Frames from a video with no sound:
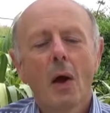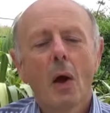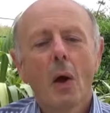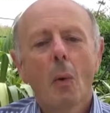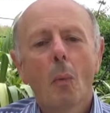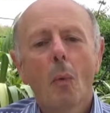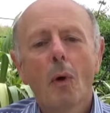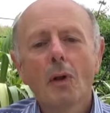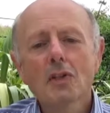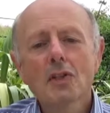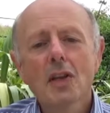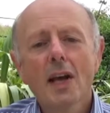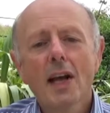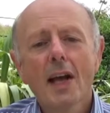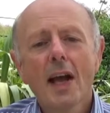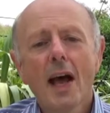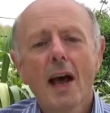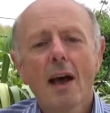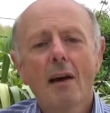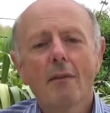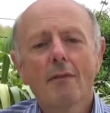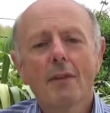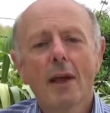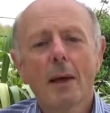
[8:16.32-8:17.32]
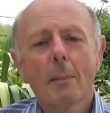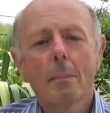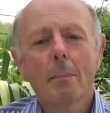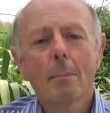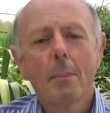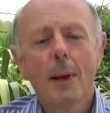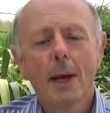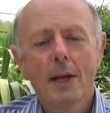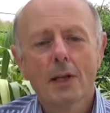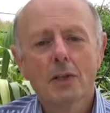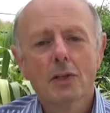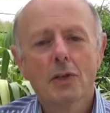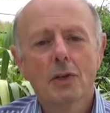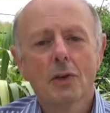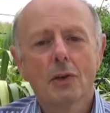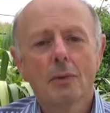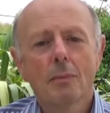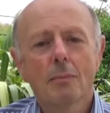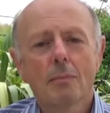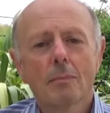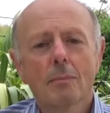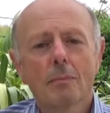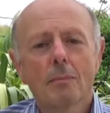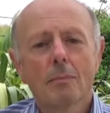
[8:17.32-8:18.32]
Once I have that picture,
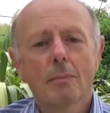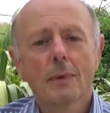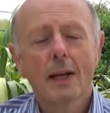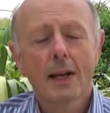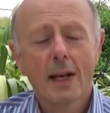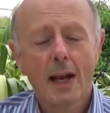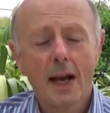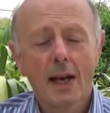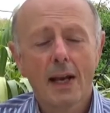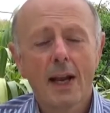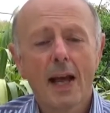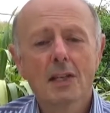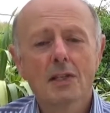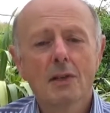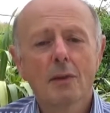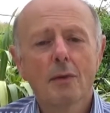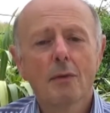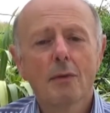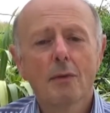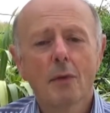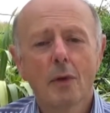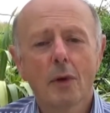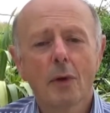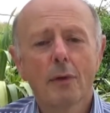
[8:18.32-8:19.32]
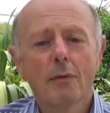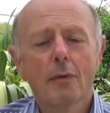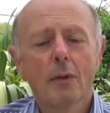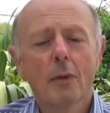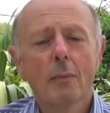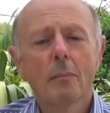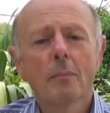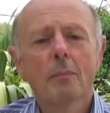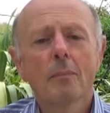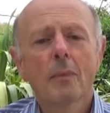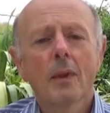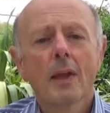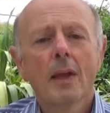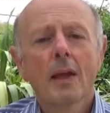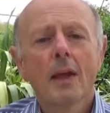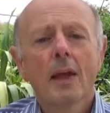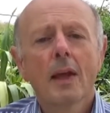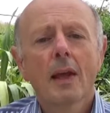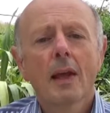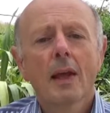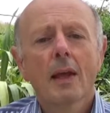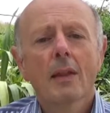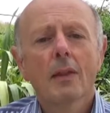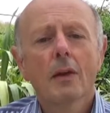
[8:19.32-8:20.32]
the client has it in front of them,
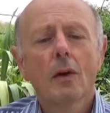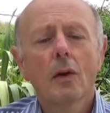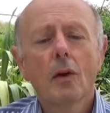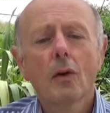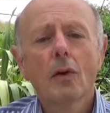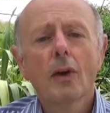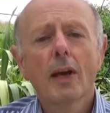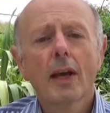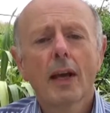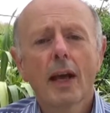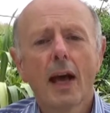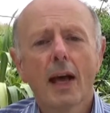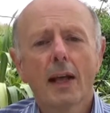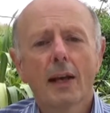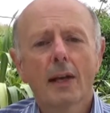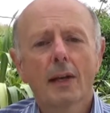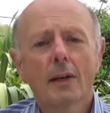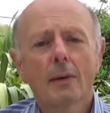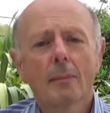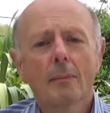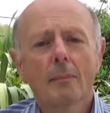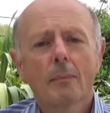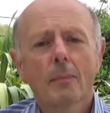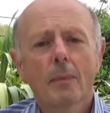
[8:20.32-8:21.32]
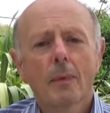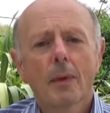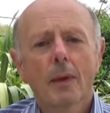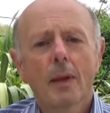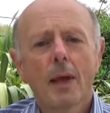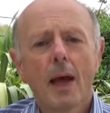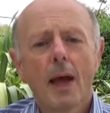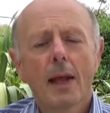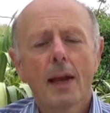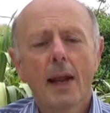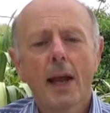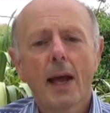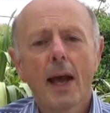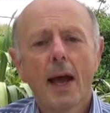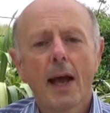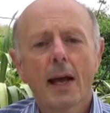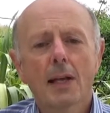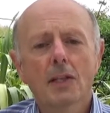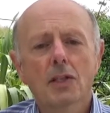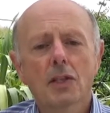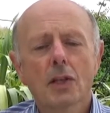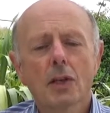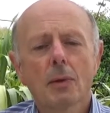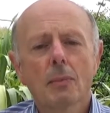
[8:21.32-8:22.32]
they're looking at it, and I
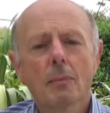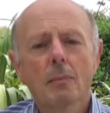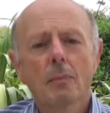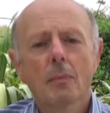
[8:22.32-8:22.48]
ask,